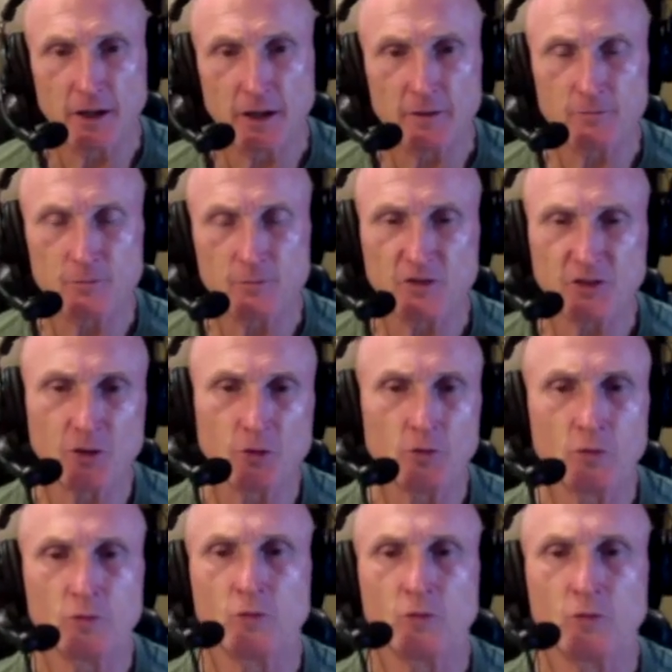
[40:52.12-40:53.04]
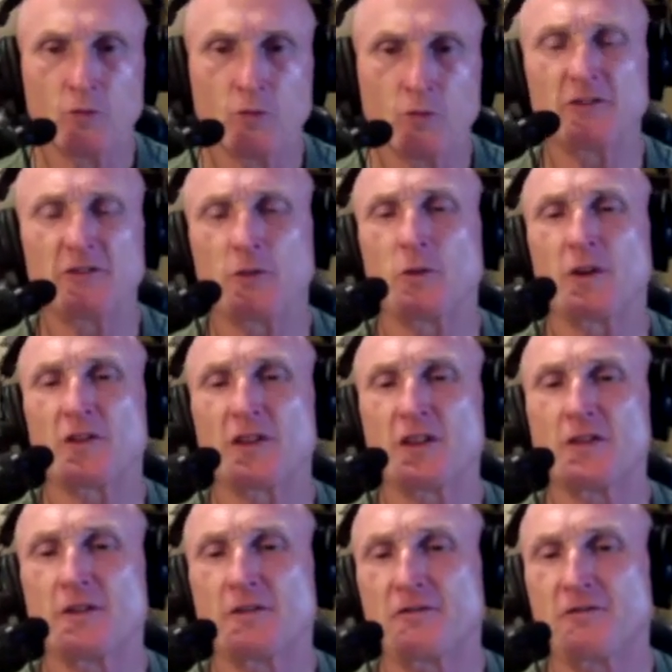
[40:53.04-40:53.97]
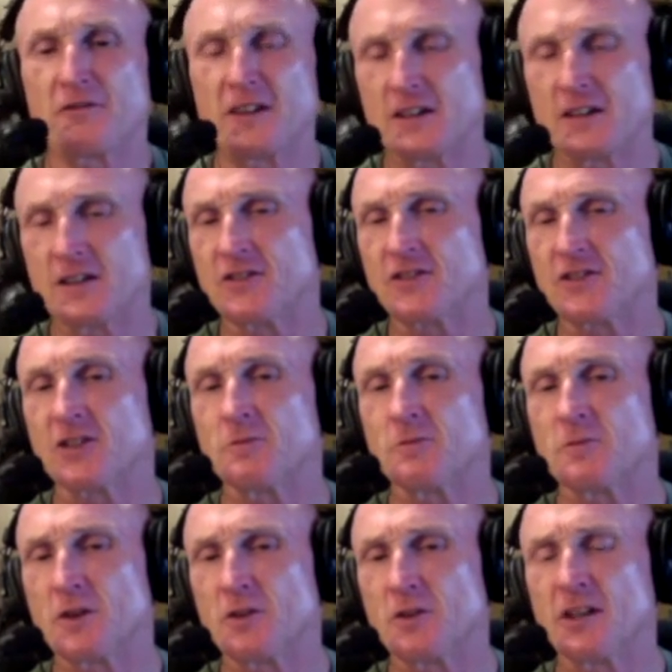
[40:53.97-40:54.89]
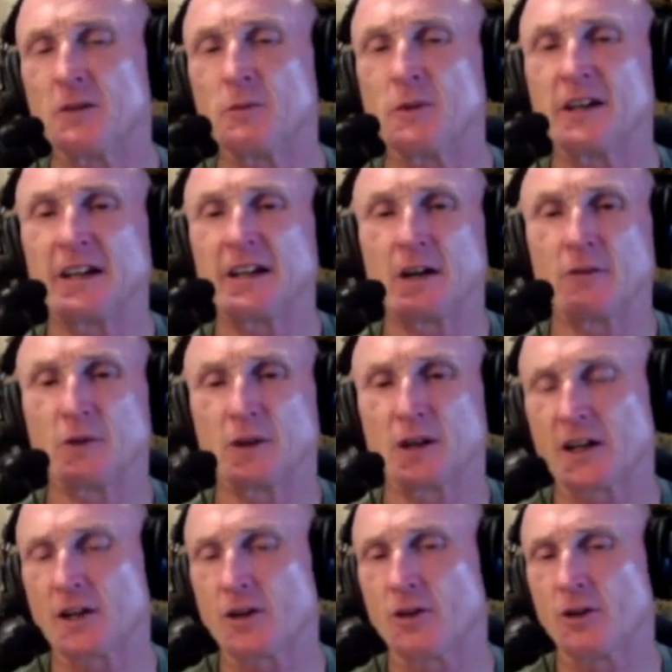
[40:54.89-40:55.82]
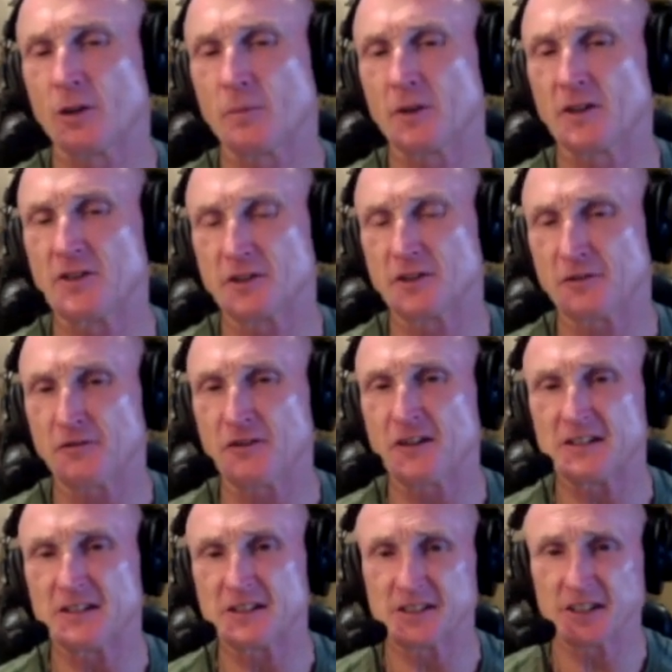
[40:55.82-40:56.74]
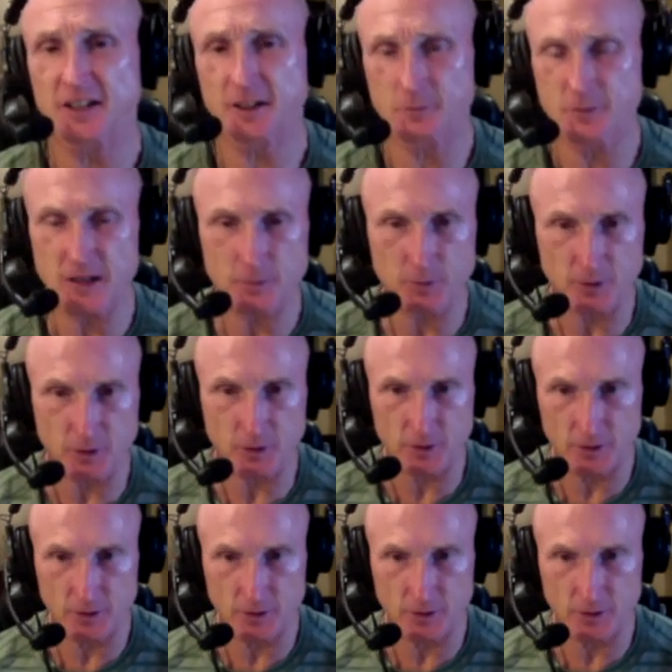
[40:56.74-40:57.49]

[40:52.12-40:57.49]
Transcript: So even within the fitness community, we now have what I call a bunch of fit, sick people.